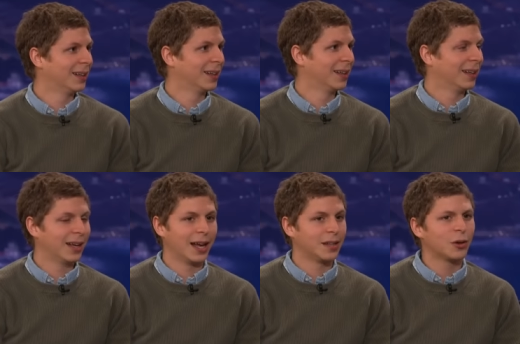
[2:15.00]
Right.
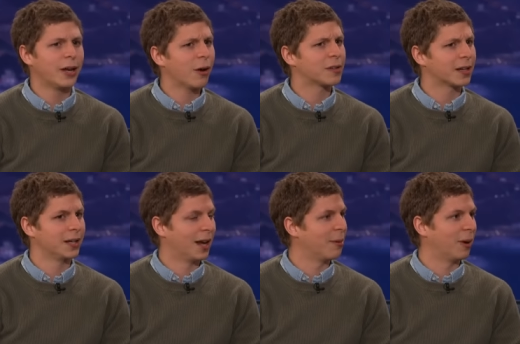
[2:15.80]
And so now it's like
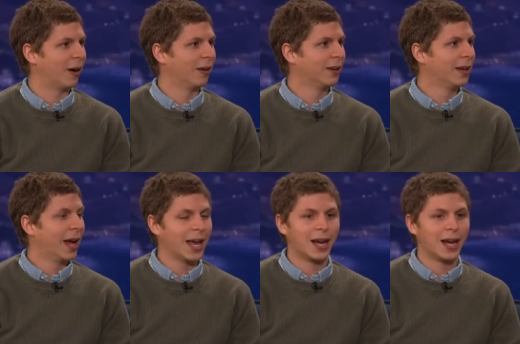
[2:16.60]
a nightmare. Yeah.